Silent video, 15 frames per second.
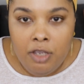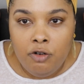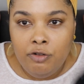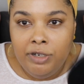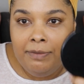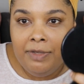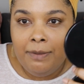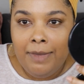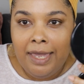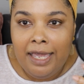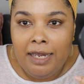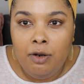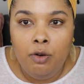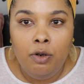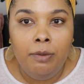cream to
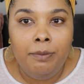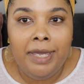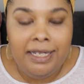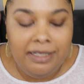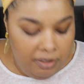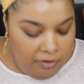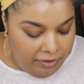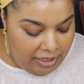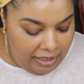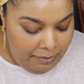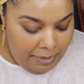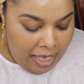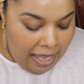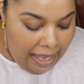matte, or matte to cream?